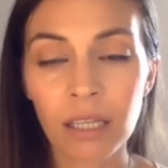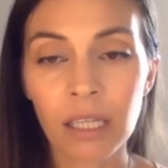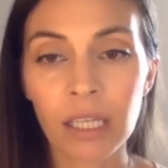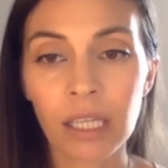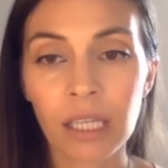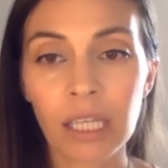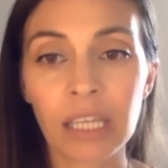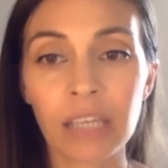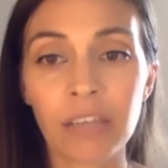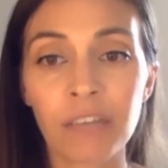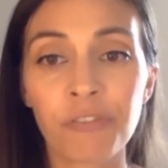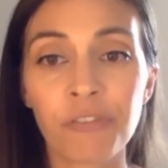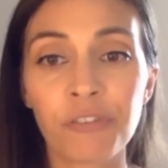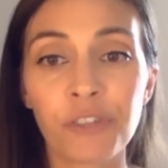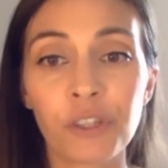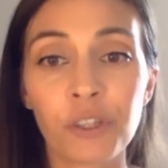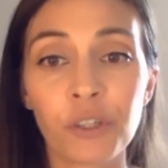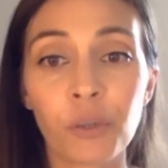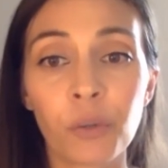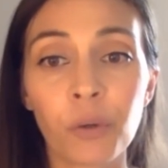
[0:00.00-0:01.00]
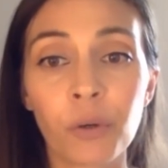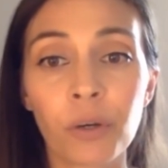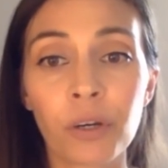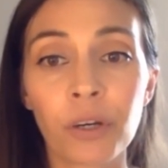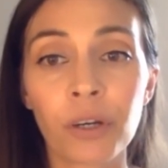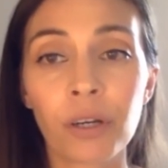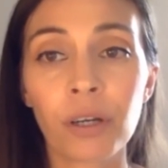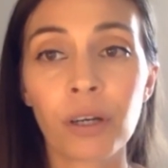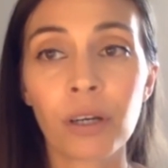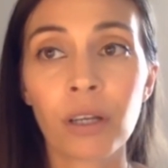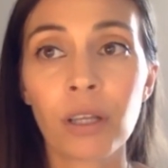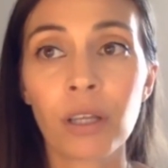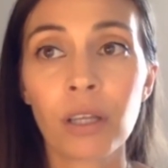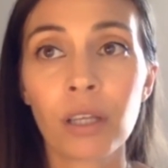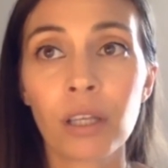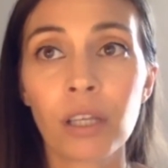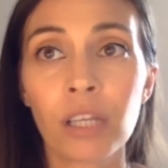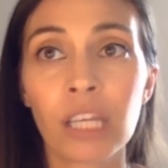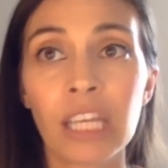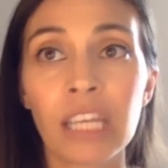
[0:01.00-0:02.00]
if
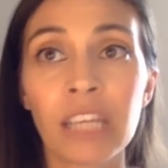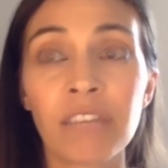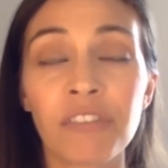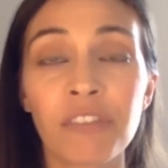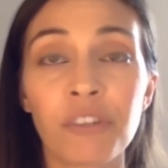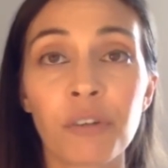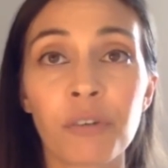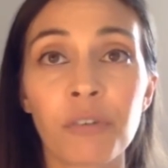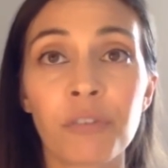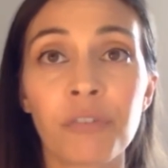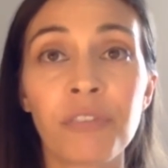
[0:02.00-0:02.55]
you're